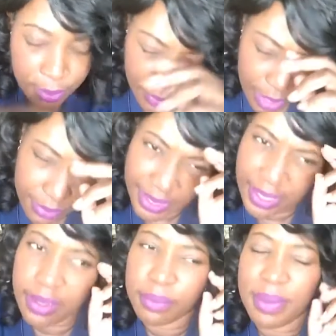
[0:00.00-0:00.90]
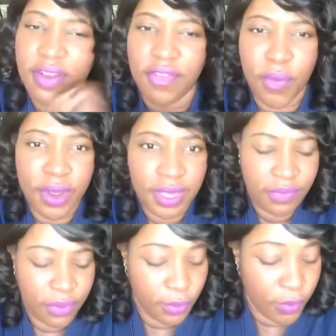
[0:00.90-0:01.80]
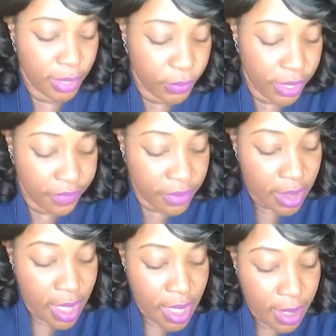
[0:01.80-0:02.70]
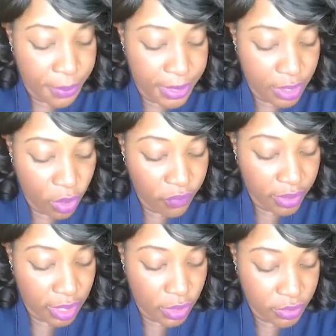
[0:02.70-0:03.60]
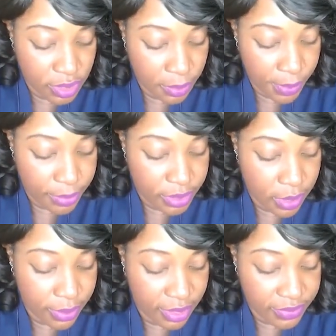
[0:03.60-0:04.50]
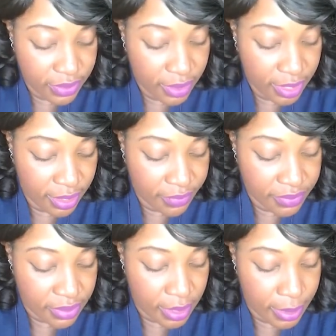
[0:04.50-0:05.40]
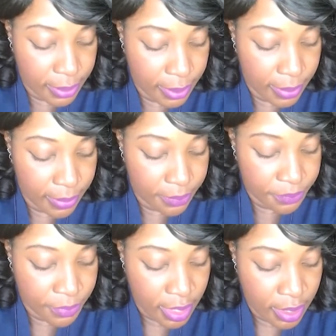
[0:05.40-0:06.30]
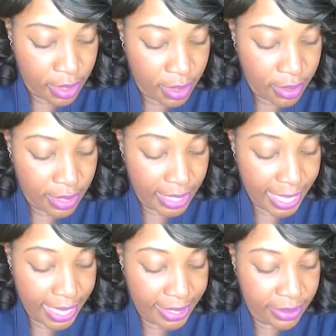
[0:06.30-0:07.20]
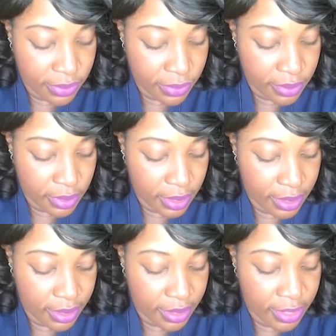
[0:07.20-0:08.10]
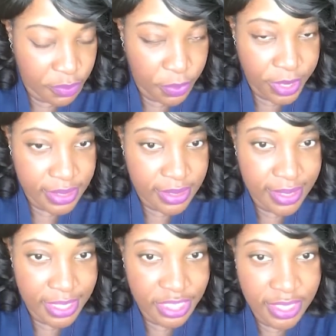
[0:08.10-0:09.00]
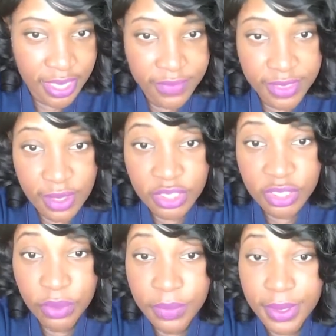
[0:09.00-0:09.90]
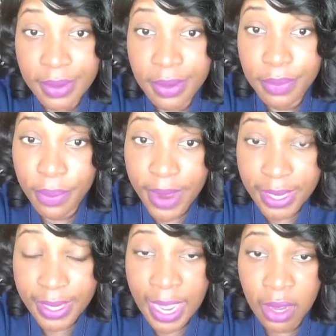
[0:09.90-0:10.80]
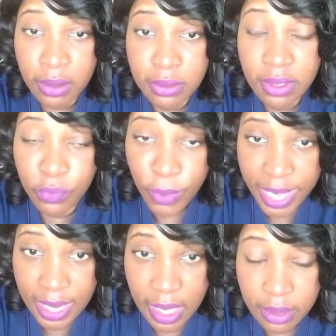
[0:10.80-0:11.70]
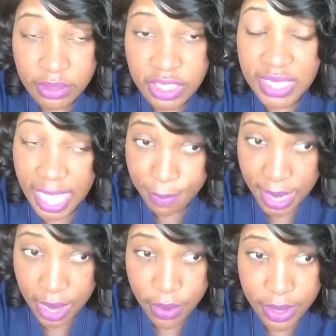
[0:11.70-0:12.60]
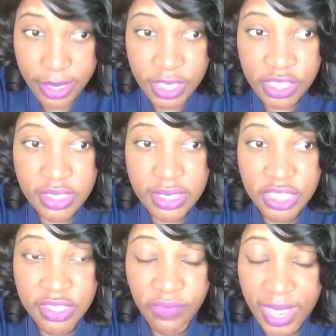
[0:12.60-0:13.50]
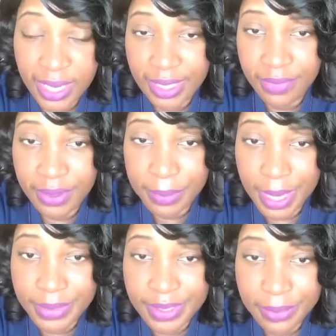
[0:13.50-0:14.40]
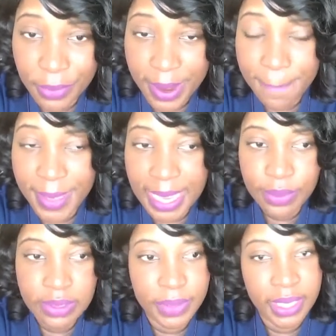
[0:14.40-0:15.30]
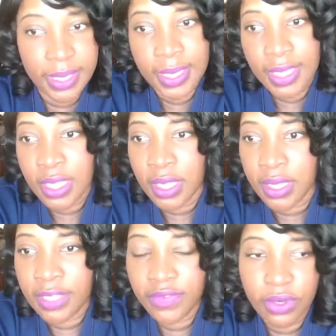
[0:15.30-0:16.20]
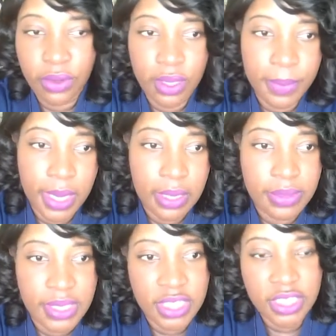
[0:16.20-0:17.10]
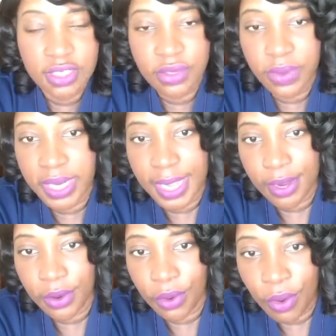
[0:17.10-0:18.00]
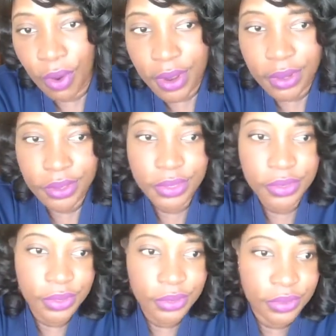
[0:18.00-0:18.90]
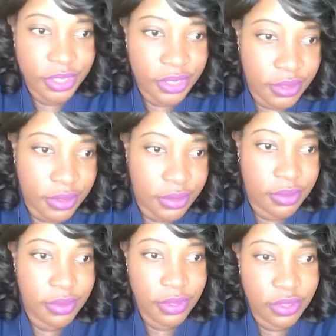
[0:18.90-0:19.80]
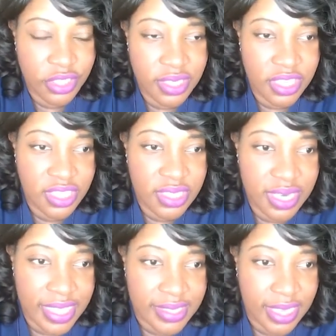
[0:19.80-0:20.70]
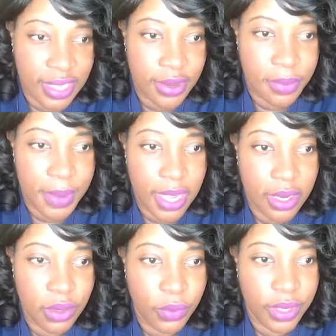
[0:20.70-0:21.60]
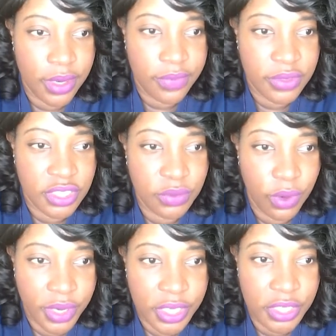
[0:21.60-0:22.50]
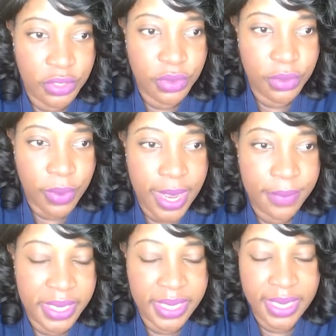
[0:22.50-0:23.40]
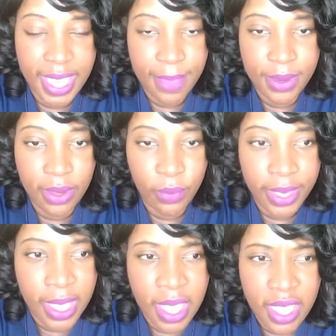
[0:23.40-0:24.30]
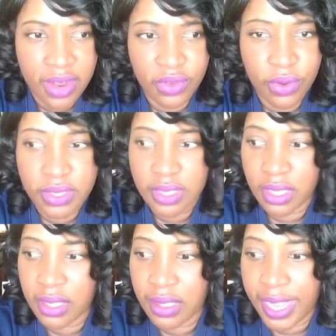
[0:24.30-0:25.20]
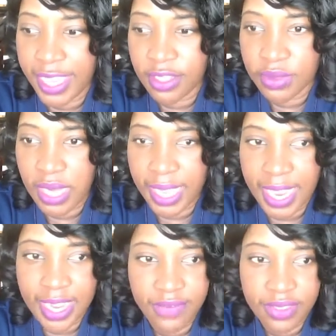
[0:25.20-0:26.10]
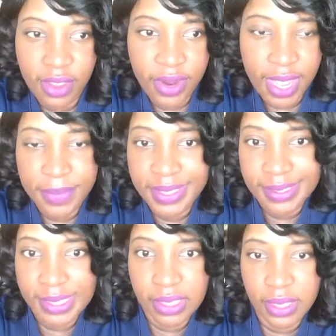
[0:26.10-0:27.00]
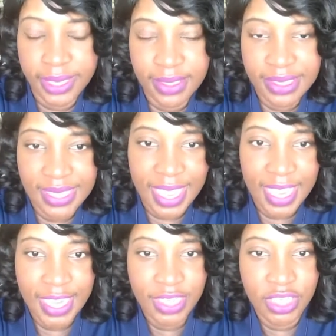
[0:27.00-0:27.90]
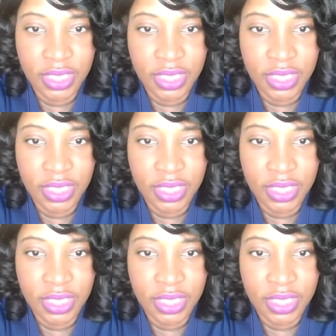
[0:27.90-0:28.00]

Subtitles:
They're probably about 40, 41, whatever. But Nova goes to the baby shower, gives her the gifts, and the lady expresses that she never thought she would be pregnant out of wedlock. She's not married, and she says she's finally giving her mama some grandbabies, but even though her mom says she's doing it out of order, she says she's not scared about it or whatever. She wanted to do it right, but it didn't happen that way. And of course, the other ladies were like, I never thought I'd be single at this age.